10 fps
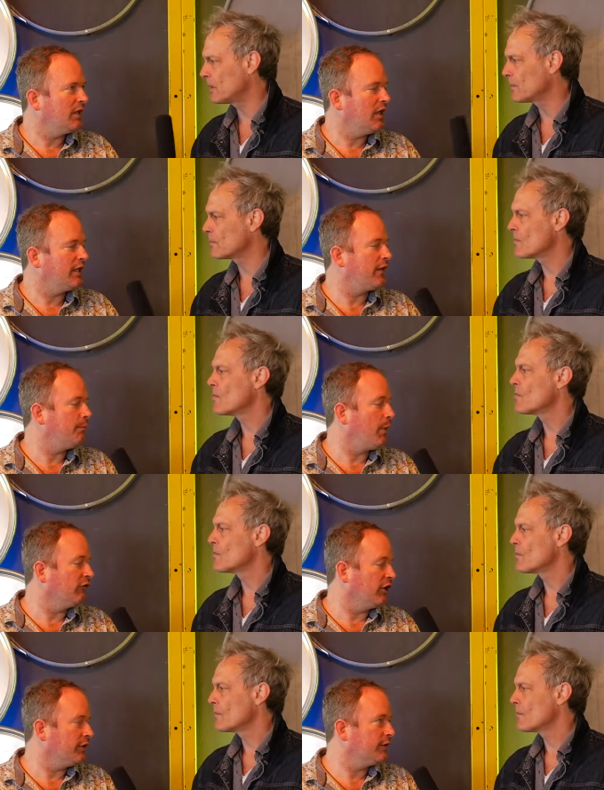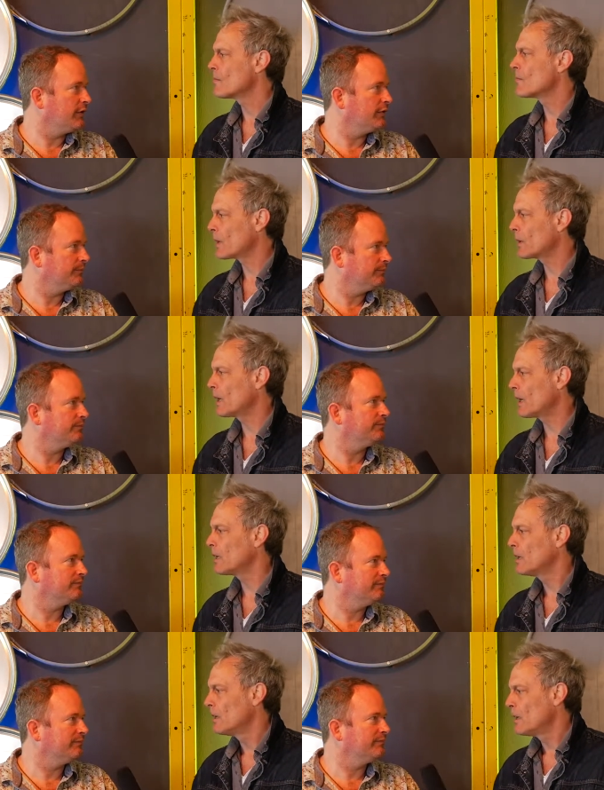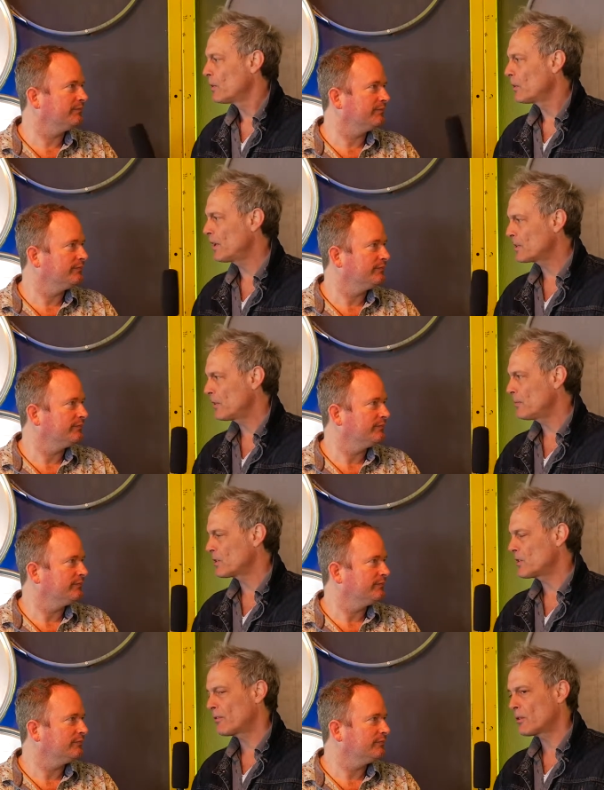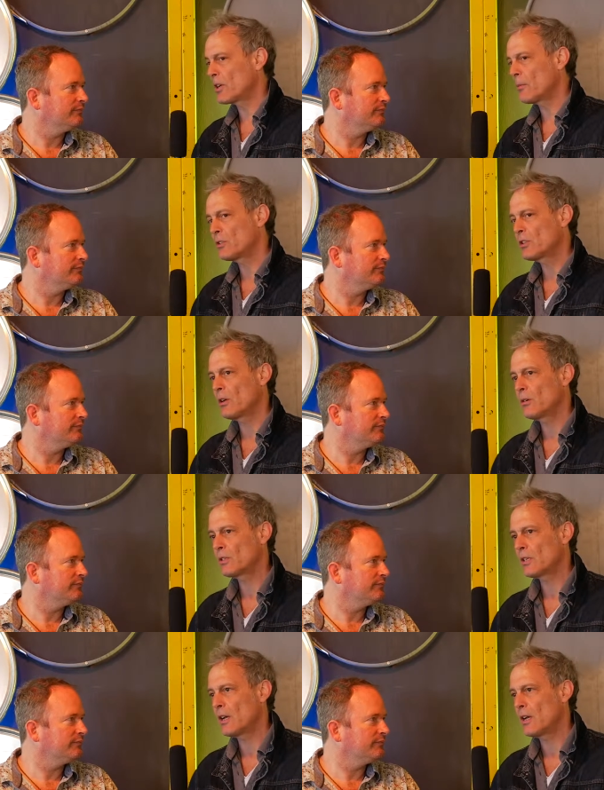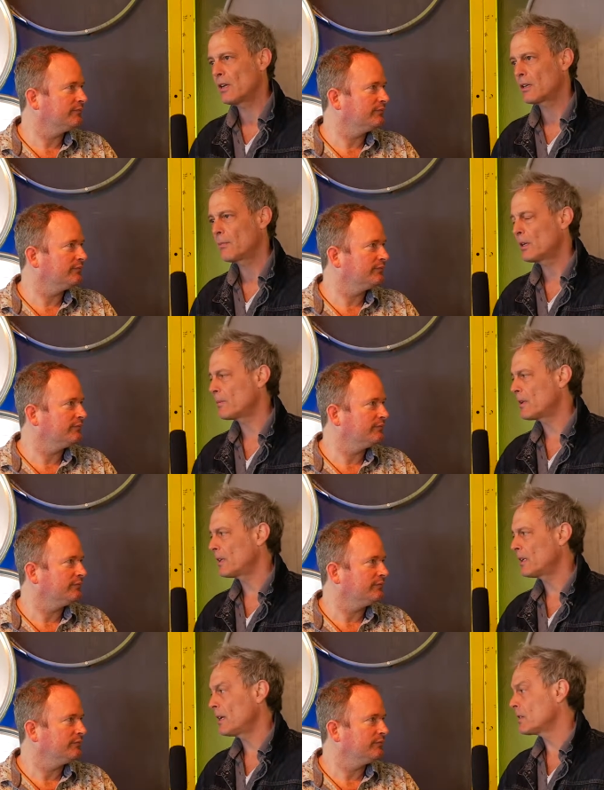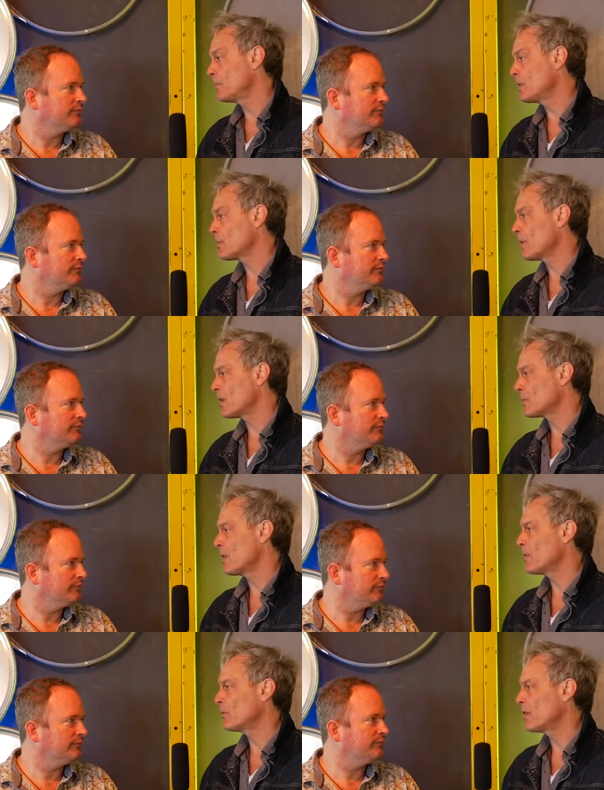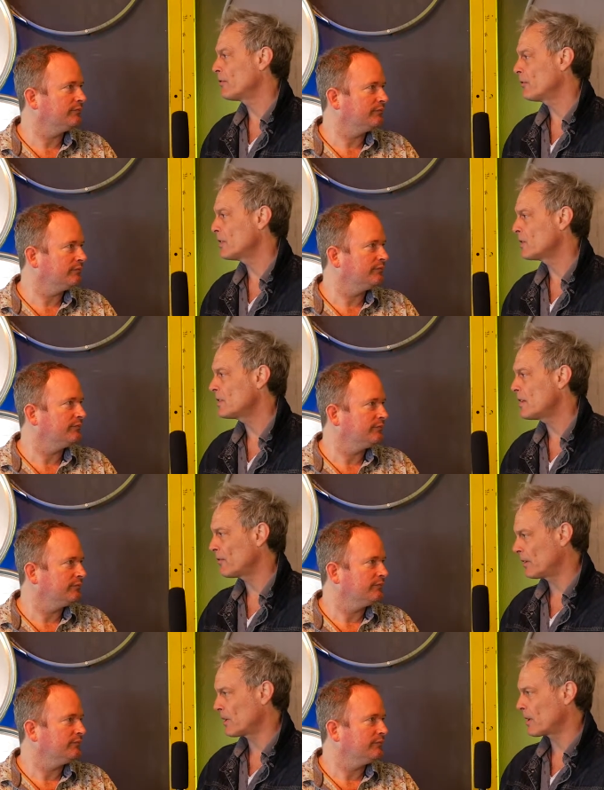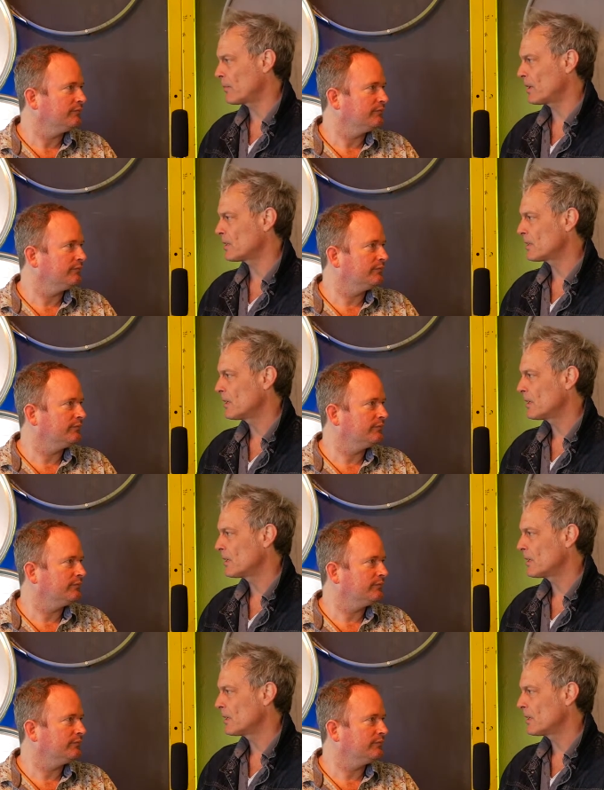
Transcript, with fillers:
Speaker 1: it? Uh,
Speaker 2: yeah, The Baron. Okay.
Speaker 1: Mm. Well, thanks very much, Geoff. We've got a couple of shows uh, coming up at the latest music bar as part of the Brighton Fringe. Definitely recommend